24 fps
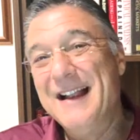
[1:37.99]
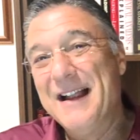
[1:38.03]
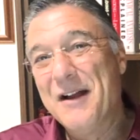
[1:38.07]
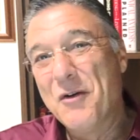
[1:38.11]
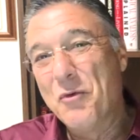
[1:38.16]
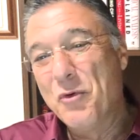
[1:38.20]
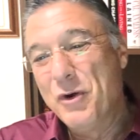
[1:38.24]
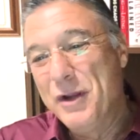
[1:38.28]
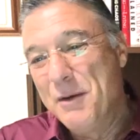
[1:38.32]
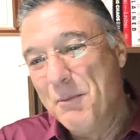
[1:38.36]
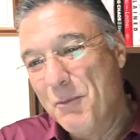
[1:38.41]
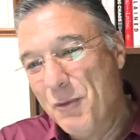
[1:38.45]

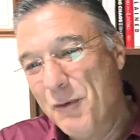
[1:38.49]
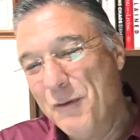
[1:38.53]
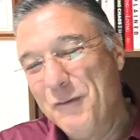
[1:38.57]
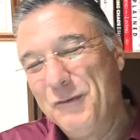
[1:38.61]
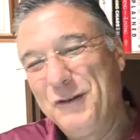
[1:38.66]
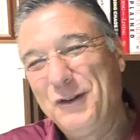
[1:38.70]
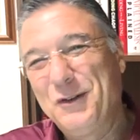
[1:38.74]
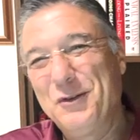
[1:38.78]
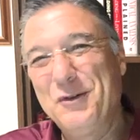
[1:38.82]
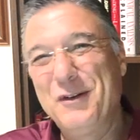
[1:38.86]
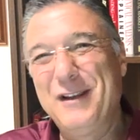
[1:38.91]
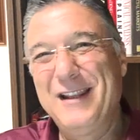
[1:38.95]
We move
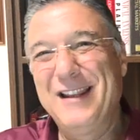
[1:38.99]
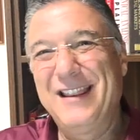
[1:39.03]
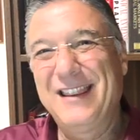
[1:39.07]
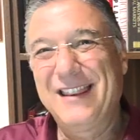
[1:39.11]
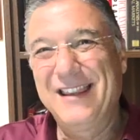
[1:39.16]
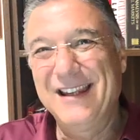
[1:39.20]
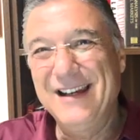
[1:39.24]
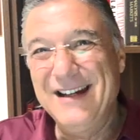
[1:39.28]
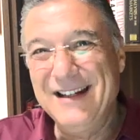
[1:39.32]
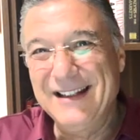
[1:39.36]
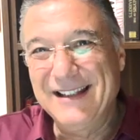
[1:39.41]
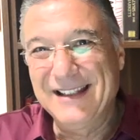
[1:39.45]
to the
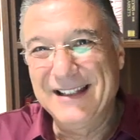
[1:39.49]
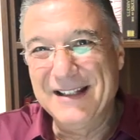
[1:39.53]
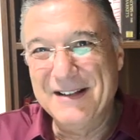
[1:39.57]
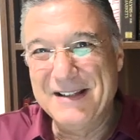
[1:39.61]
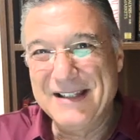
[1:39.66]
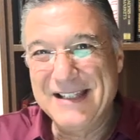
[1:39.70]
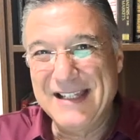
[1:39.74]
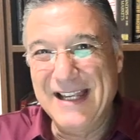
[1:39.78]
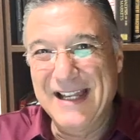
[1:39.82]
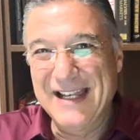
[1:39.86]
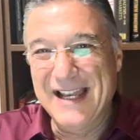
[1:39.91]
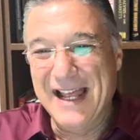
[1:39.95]
third
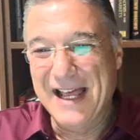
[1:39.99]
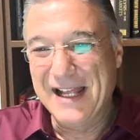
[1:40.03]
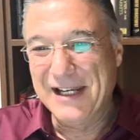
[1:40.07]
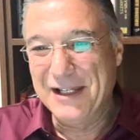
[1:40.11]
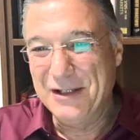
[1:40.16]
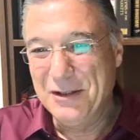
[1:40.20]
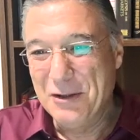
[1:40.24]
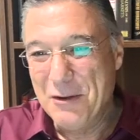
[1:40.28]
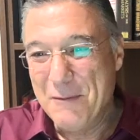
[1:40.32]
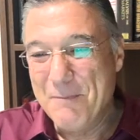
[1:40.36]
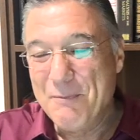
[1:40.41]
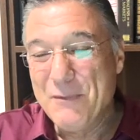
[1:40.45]

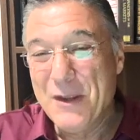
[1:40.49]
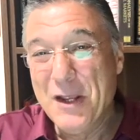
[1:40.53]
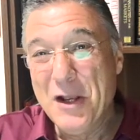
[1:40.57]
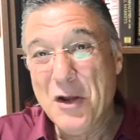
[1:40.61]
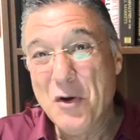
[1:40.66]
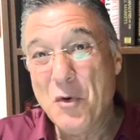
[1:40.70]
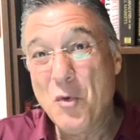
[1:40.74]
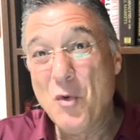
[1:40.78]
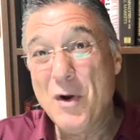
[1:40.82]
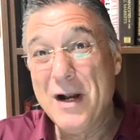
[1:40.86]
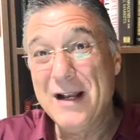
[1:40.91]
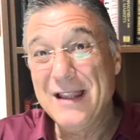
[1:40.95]
scenario,
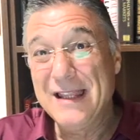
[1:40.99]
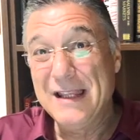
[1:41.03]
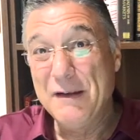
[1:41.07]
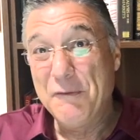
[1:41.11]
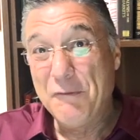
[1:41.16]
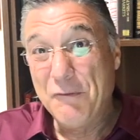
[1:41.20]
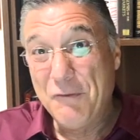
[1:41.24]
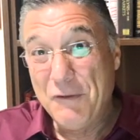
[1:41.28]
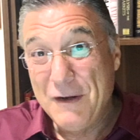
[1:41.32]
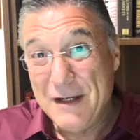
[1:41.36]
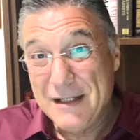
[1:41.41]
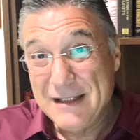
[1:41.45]
where the
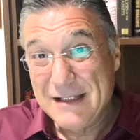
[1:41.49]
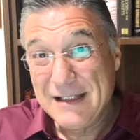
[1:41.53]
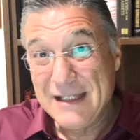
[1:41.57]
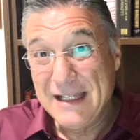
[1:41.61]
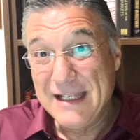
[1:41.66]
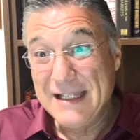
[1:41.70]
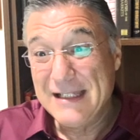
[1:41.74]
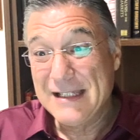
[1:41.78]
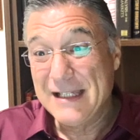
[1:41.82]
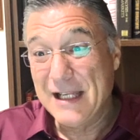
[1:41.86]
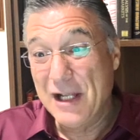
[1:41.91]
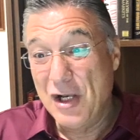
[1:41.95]
first
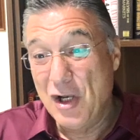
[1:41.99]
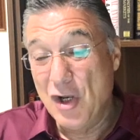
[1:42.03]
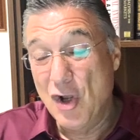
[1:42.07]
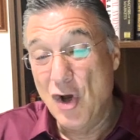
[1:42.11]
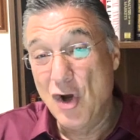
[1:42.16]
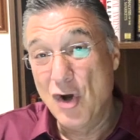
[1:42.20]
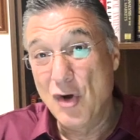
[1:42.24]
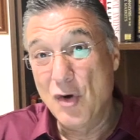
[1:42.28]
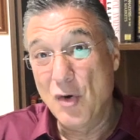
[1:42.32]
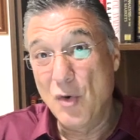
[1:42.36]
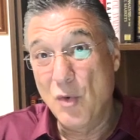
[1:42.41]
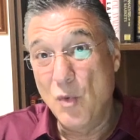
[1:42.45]
is a
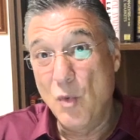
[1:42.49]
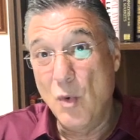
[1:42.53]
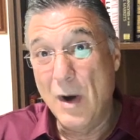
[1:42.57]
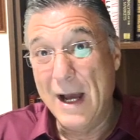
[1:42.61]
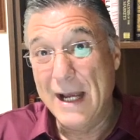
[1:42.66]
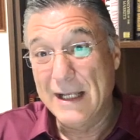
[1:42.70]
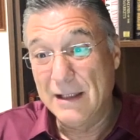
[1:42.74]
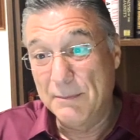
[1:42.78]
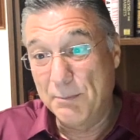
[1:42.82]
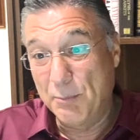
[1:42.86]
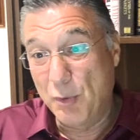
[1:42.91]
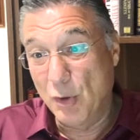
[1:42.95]
long
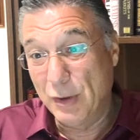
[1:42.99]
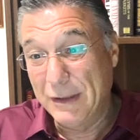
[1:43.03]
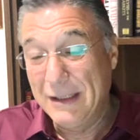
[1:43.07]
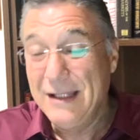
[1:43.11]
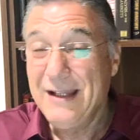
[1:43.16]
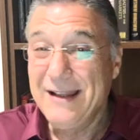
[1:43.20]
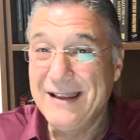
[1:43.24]
white body.